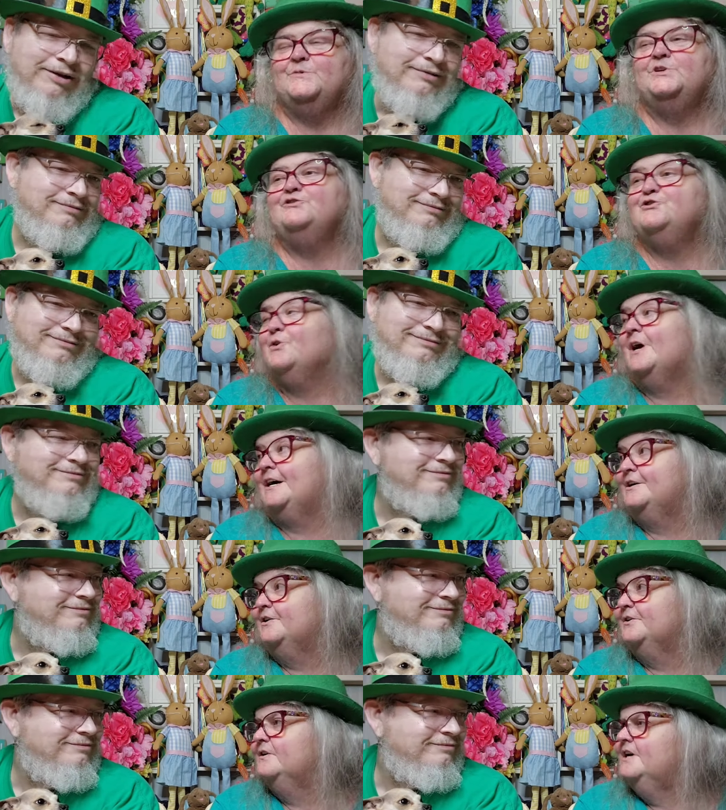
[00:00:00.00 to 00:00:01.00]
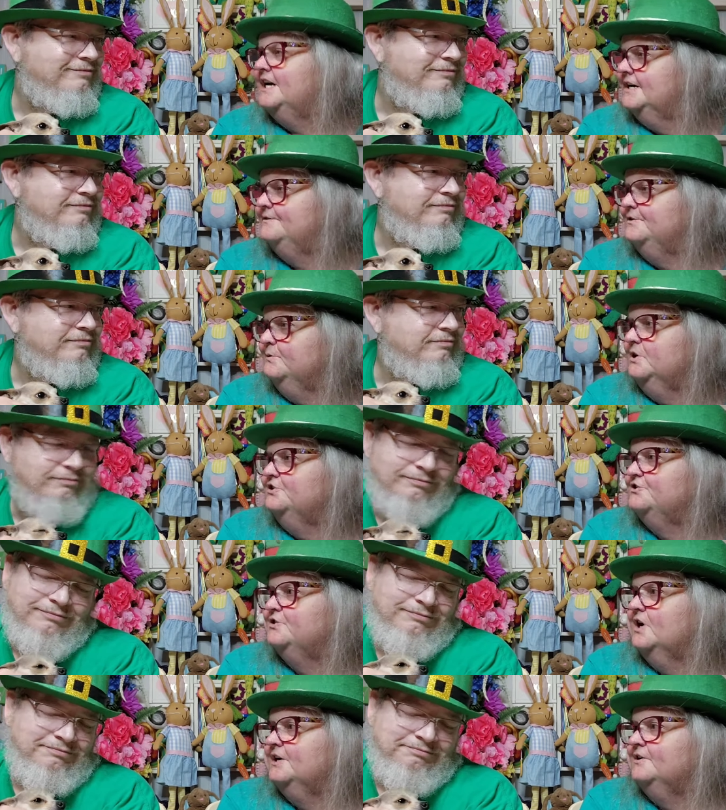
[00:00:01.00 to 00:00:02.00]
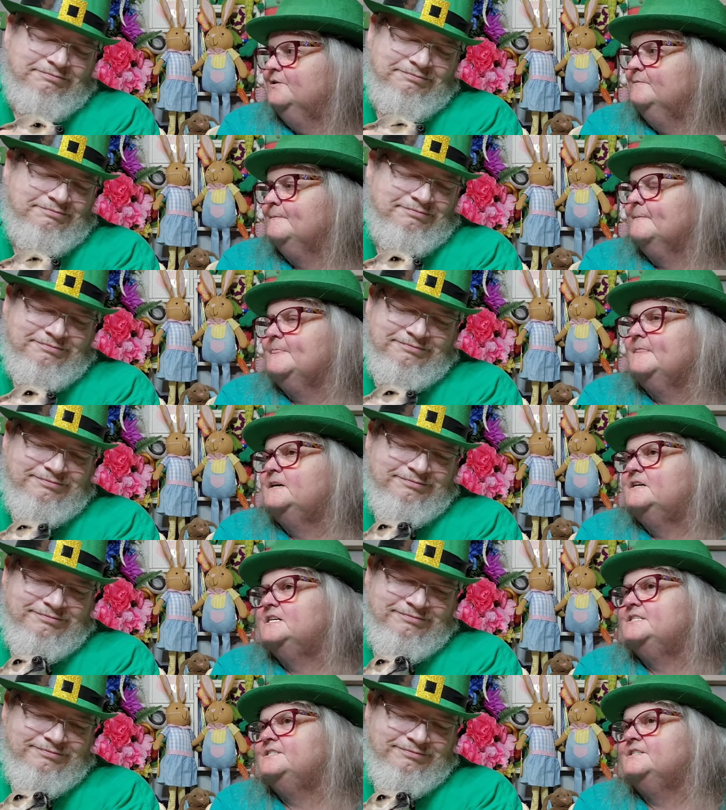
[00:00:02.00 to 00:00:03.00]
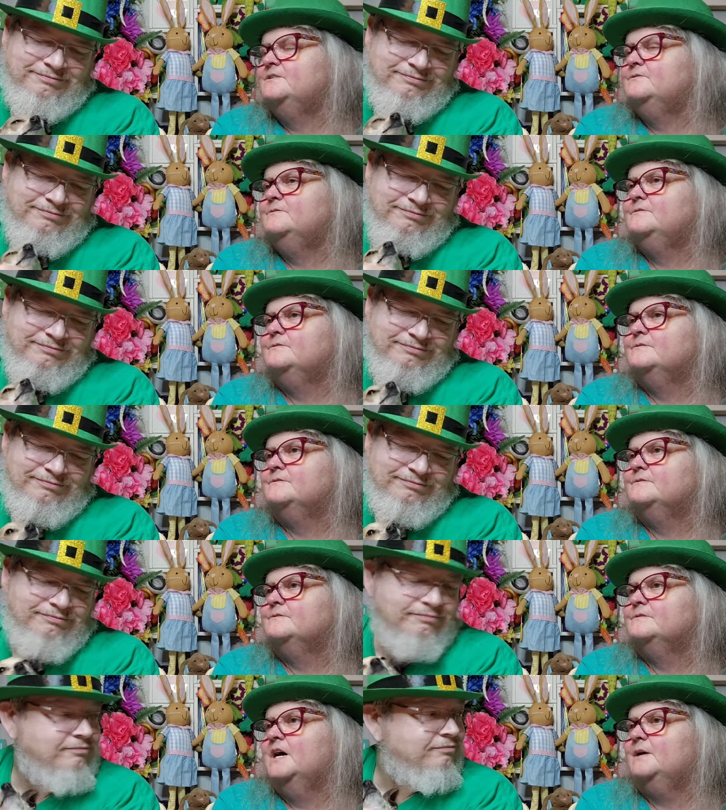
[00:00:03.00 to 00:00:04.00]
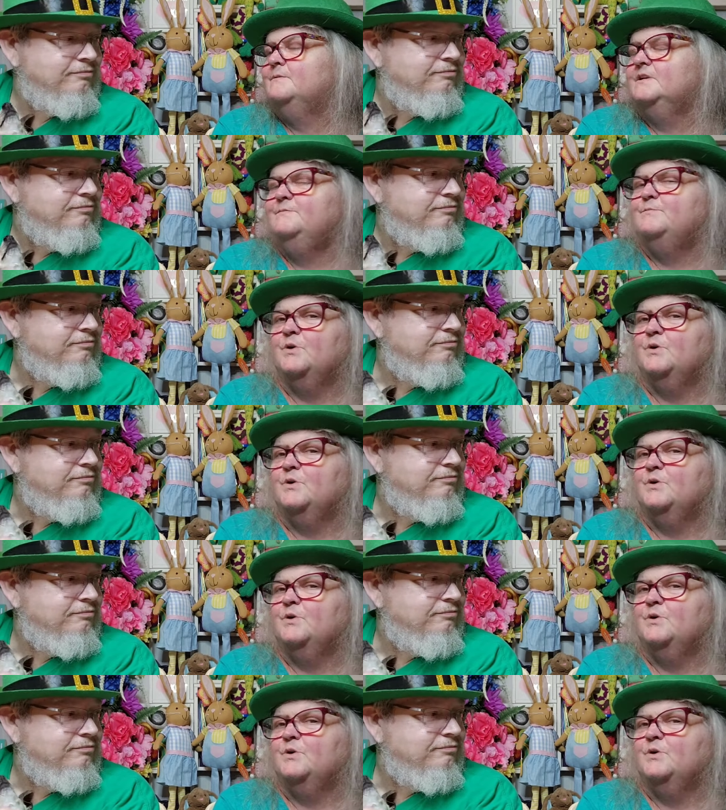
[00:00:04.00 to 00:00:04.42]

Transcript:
Speaker 1: The Tracker. Have you watched mm -mm. Tracker? It's on, I believe,